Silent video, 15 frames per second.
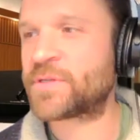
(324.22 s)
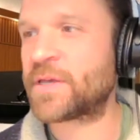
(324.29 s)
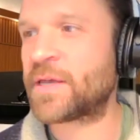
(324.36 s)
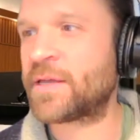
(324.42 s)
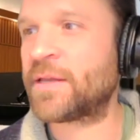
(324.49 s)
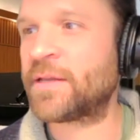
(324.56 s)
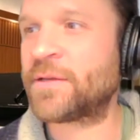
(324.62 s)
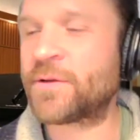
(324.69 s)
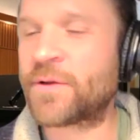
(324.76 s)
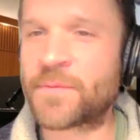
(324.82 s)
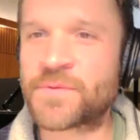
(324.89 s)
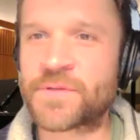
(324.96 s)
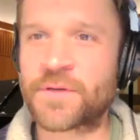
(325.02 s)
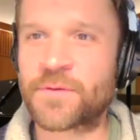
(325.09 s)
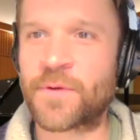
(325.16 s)
And you're
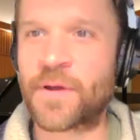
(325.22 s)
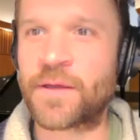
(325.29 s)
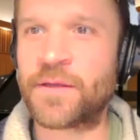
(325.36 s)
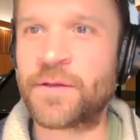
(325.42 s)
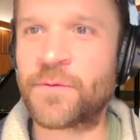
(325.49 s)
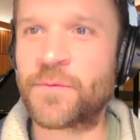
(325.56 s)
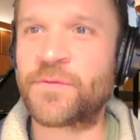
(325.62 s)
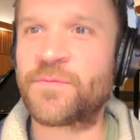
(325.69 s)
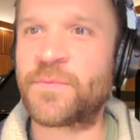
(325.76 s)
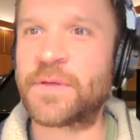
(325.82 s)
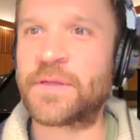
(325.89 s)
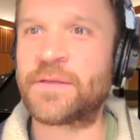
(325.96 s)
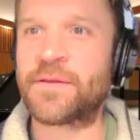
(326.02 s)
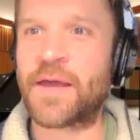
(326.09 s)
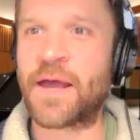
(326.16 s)
absolutely right. We've
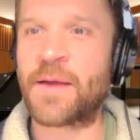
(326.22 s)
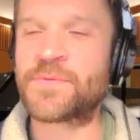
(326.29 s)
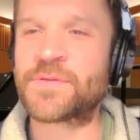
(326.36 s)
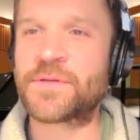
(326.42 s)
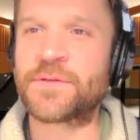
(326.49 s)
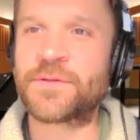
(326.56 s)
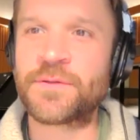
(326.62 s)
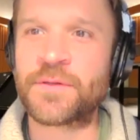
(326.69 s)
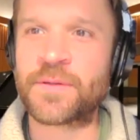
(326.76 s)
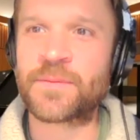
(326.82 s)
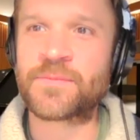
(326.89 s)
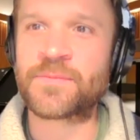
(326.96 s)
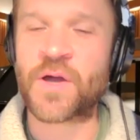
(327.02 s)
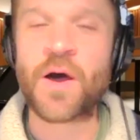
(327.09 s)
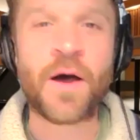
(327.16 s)
been
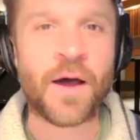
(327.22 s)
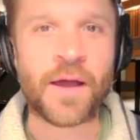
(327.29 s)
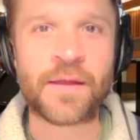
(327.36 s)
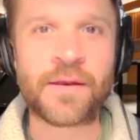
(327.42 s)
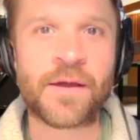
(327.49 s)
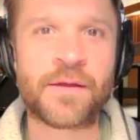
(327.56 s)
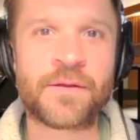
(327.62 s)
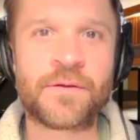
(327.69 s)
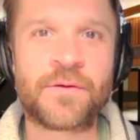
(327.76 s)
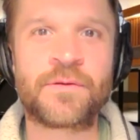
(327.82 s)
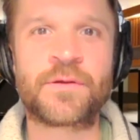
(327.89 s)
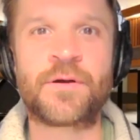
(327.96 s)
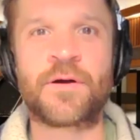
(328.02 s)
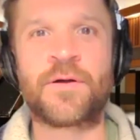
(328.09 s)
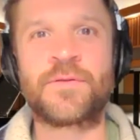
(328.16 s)
absolutely taught how to go
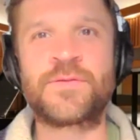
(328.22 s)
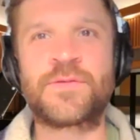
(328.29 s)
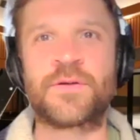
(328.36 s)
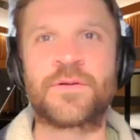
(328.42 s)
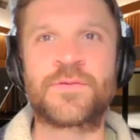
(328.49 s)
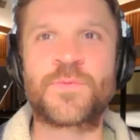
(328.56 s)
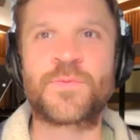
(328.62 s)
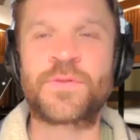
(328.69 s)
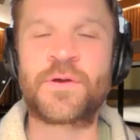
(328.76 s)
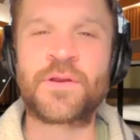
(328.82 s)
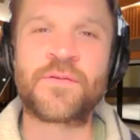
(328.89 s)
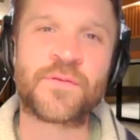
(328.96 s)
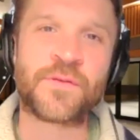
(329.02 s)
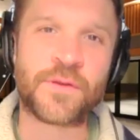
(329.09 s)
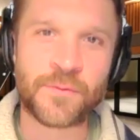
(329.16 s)
to concerts without
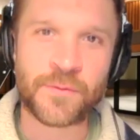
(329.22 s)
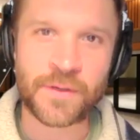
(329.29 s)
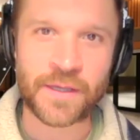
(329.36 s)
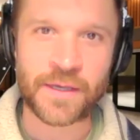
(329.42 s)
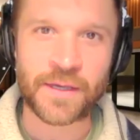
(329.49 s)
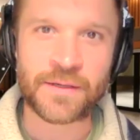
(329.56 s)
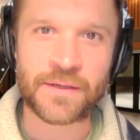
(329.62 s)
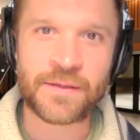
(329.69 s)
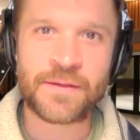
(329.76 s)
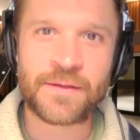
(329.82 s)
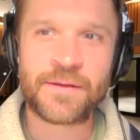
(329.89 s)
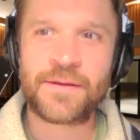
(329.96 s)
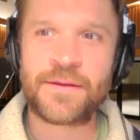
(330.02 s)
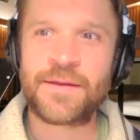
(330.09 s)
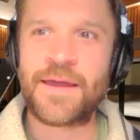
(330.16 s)
even knowing it.
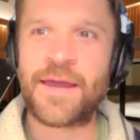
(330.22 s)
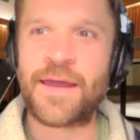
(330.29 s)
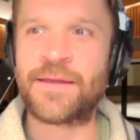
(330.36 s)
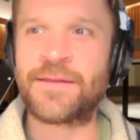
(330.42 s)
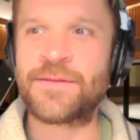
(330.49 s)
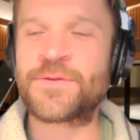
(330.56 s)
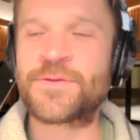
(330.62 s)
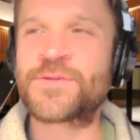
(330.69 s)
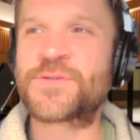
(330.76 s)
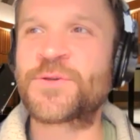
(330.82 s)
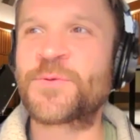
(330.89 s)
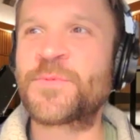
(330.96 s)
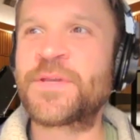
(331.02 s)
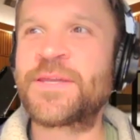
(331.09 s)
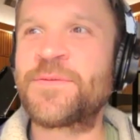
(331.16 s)
And there's
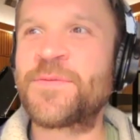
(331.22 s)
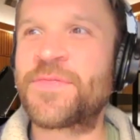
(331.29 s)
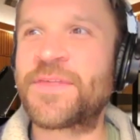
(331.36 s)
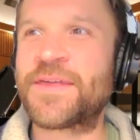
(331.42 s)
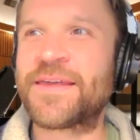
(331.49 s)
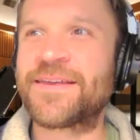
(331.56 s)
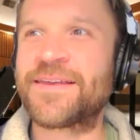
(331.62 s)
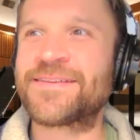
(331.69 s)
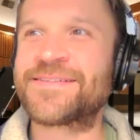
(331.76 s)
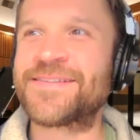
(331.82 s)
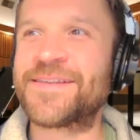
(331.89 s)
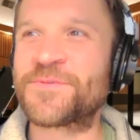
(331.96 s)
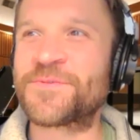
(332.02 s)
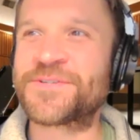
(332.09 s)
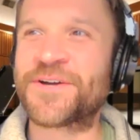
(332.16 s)
so many things
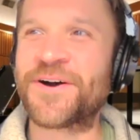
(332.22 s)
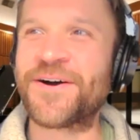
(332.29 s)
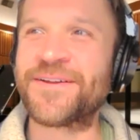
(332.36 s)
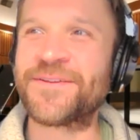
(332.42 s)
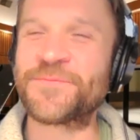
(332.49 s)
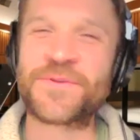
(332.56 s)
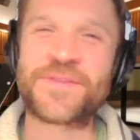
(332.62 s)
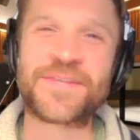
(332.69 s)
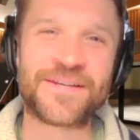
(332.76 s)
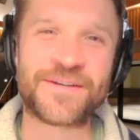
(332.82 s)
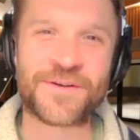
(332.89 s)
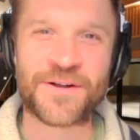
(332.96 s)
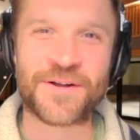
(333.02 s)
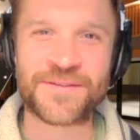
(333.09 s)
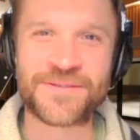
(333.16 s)
that we're taught within a
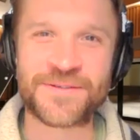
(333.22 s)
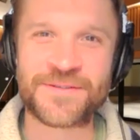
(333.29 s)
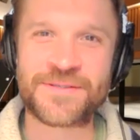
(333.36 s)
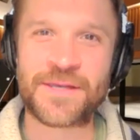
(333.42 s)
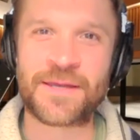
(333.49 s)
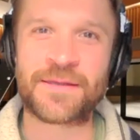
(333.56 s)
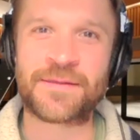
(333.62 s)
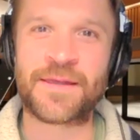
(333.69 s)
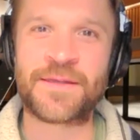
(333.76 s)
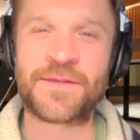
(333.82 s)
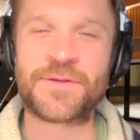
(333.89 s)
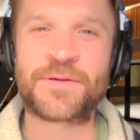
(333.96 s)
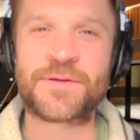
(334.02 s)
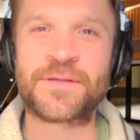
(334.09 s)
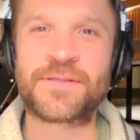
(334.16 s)
concert setting that
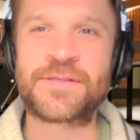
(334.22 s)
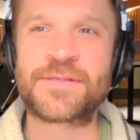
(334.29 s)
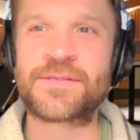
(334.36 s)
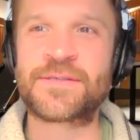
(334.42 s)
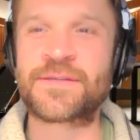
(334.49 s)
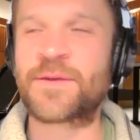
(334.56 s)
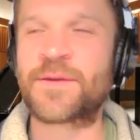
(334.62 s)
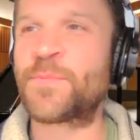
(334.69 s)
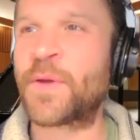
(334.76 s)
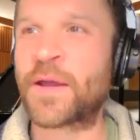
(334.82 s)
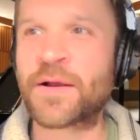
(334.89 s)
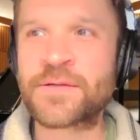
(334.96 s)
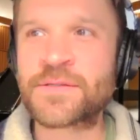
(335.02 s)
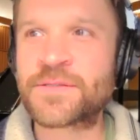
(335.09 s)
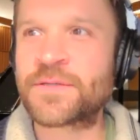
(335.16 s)
you could
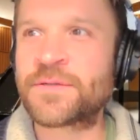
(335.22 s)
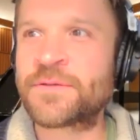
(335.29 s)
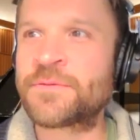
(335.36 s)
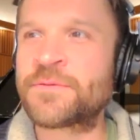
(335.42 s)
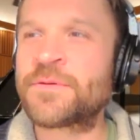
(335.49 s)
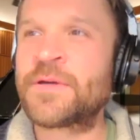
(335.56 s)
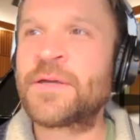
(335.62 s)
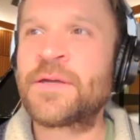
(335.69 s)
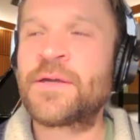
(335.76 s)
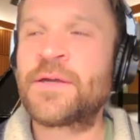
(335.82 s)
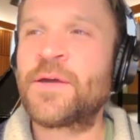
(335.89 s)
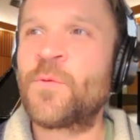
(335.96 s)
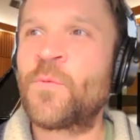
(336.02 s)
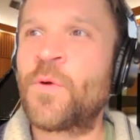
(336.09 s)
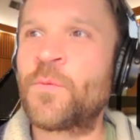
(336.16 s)
compare to
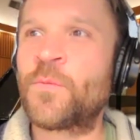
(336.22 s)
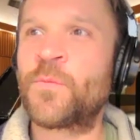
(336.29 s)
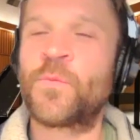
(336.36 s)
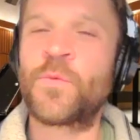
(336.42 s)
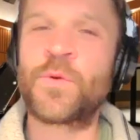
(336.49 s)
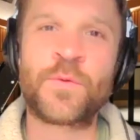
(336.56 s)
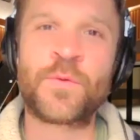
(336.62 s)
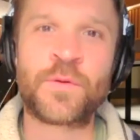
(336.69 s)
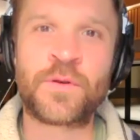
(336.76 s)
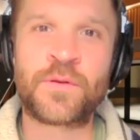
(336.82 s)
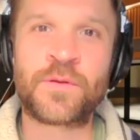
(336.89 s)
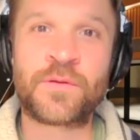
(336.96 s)
what we would